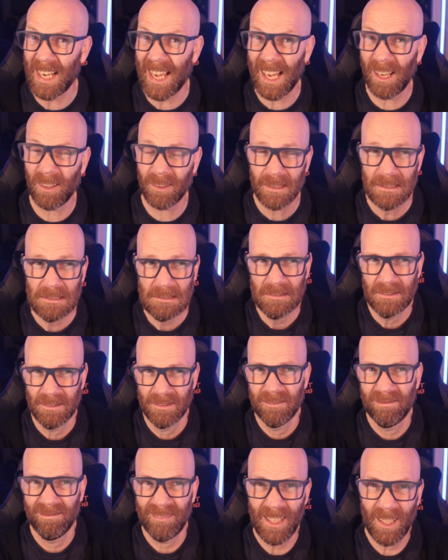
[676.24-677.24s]
Now,
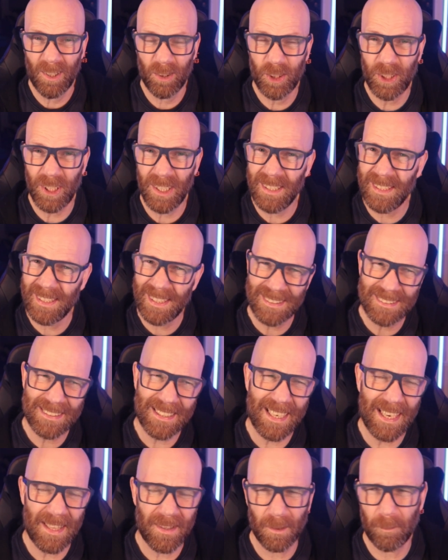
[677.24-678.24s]
LG, get
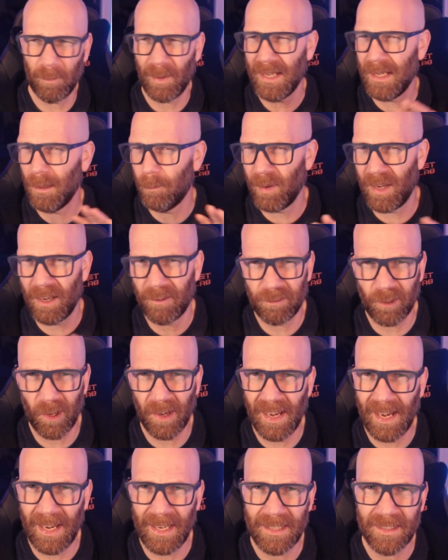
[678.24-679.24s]
together, make a better
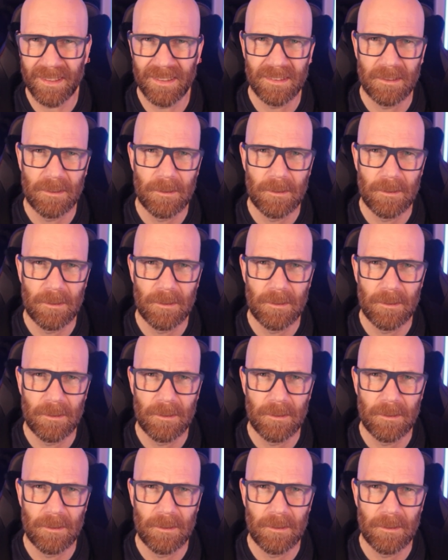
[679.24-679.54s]
front end.